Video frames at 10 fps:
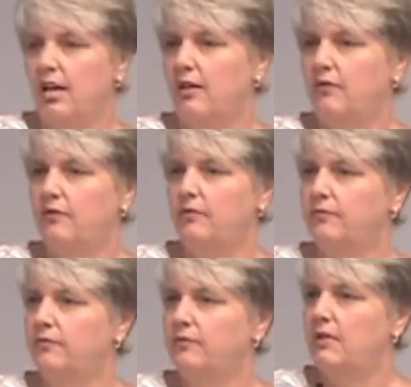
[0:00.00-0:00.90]
love.
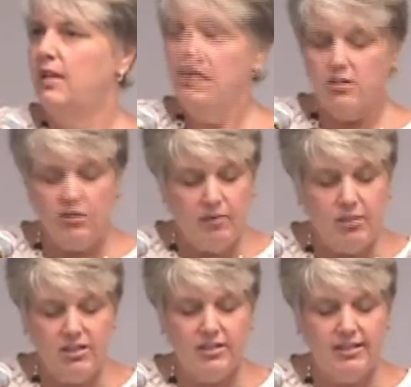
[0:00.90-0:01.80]
So
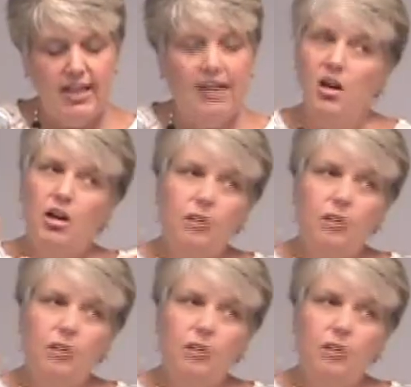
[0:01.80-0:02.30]
let me just say,